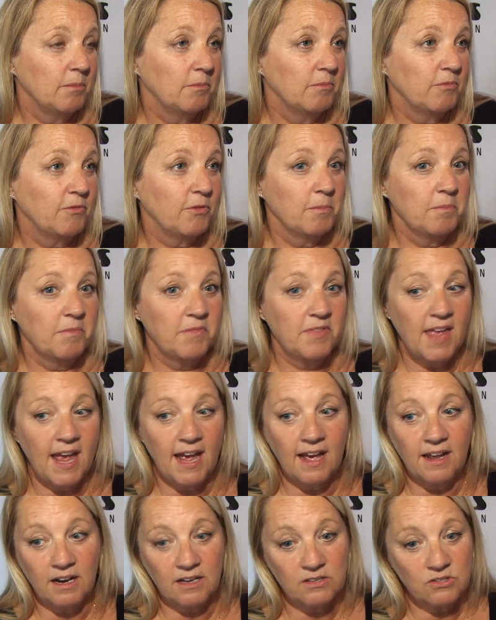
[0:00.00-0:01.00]
From
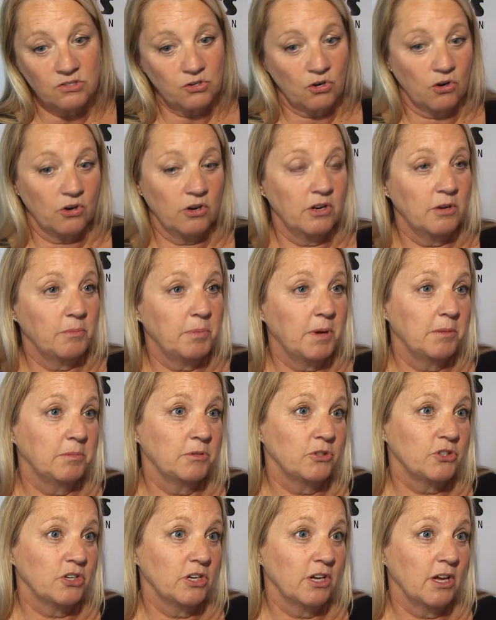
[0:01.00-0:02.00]
that, I started a
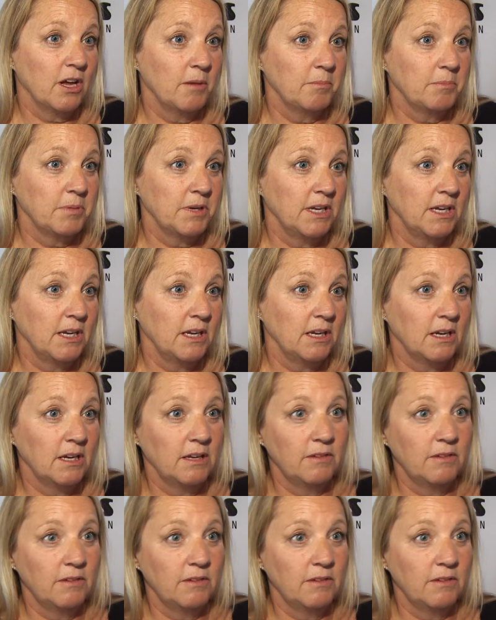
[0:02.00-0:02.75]
publishing company.